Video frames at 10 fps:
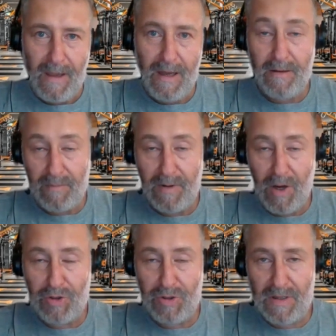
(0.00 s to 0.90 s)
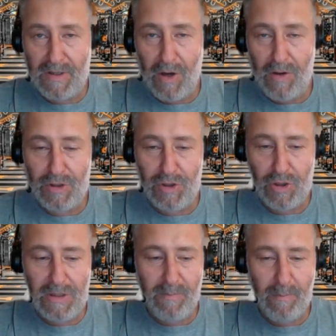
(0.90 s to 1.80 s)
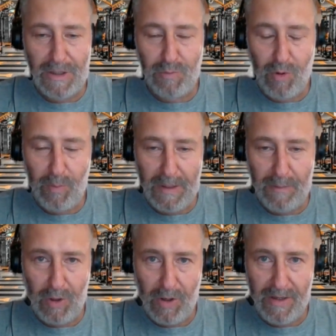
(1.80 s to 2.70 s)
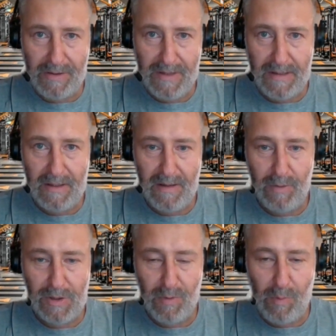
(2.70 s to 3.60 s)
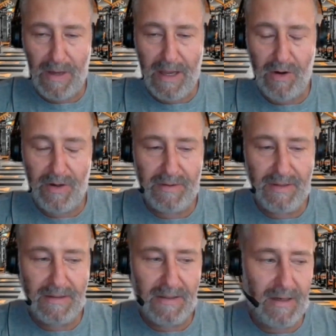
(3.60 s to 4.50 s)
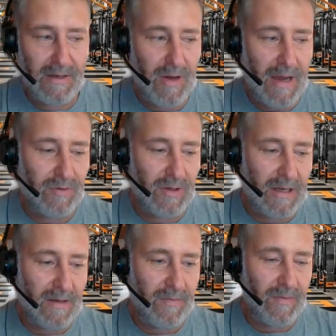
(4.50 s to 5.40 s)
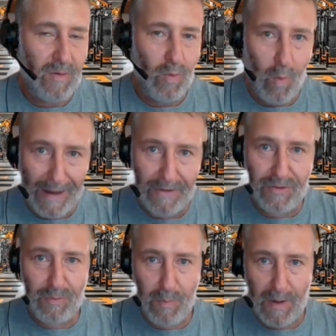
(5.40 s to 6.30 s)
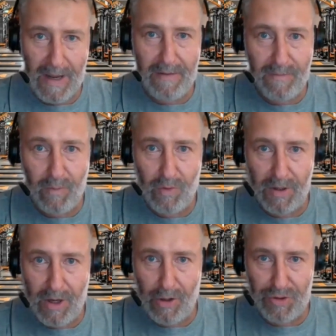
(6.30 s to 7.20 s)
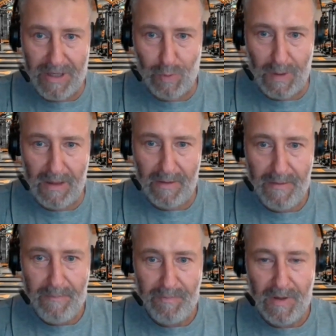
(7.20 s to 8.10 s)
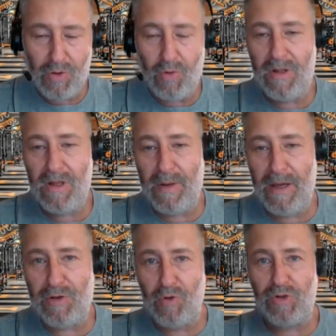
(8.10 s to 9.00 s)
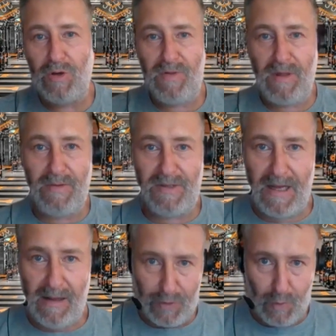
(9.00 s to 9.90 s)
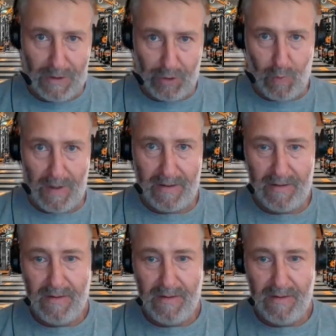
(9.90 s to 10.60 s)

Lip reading: and coaches that know this usually much more people orientated and much more player orientated, and you have to kind of want to play for the coach as well. So all of the players also themselves want to win.